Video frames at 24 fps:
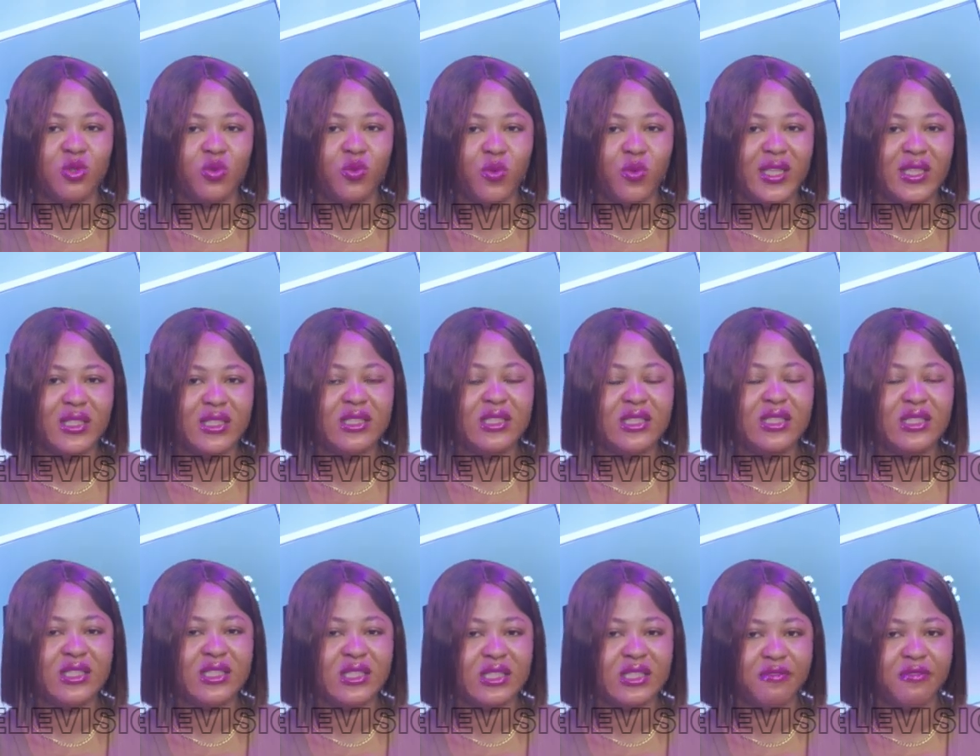
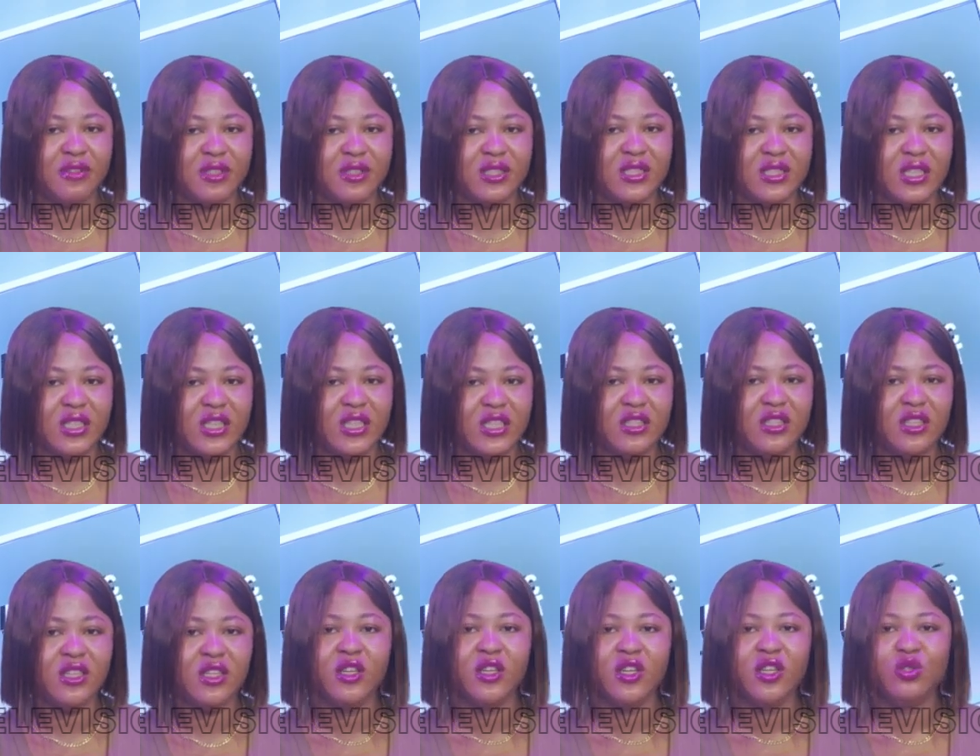
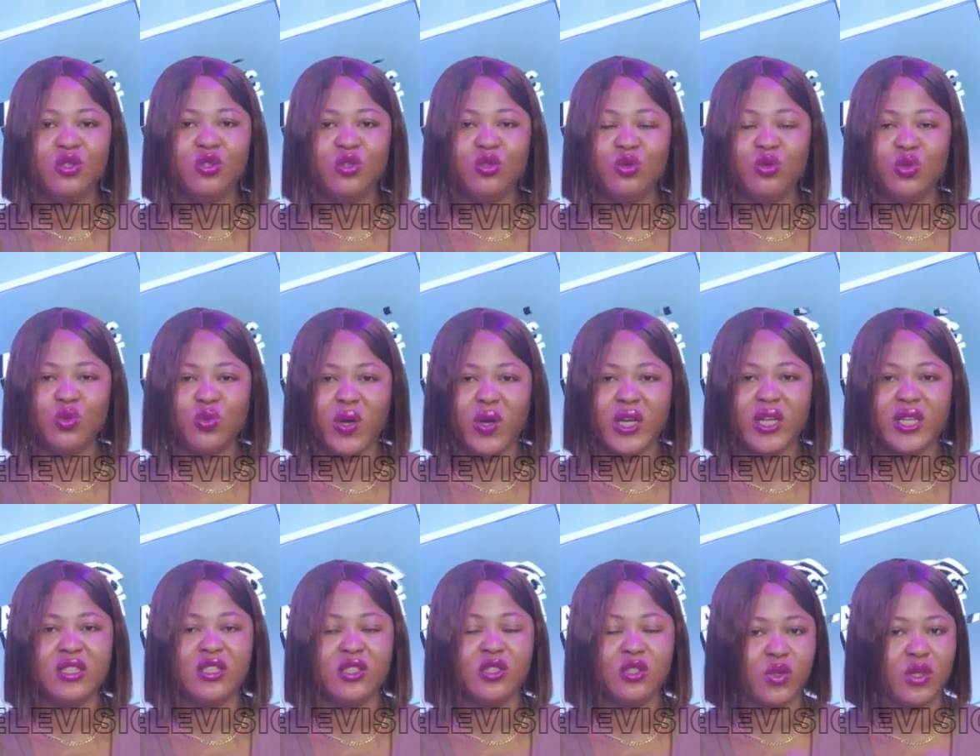2017 to
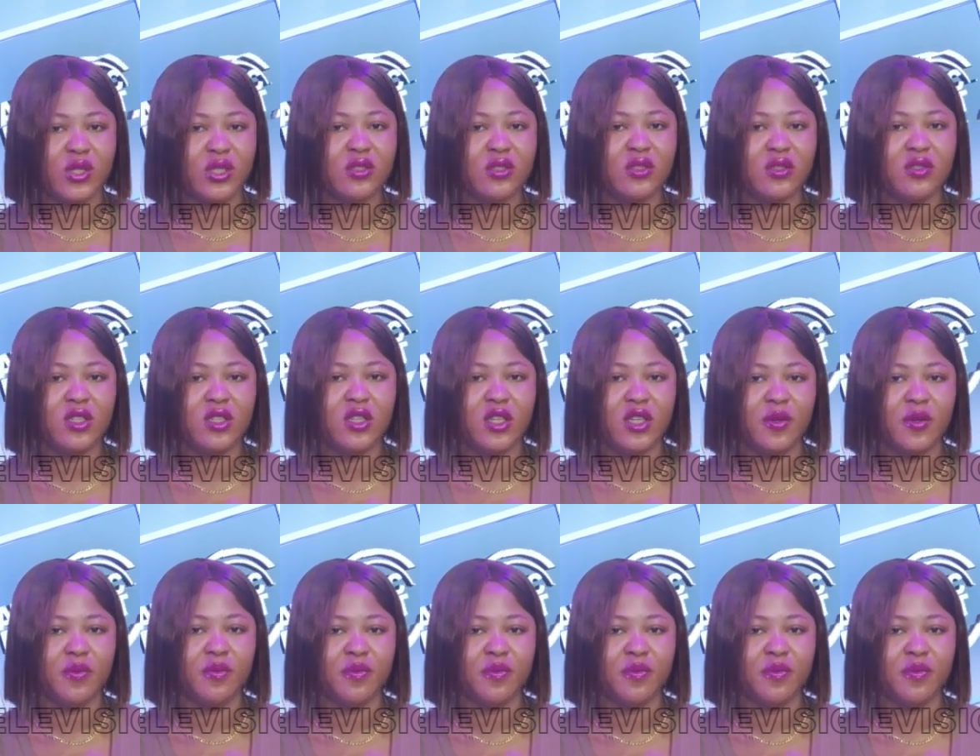2023.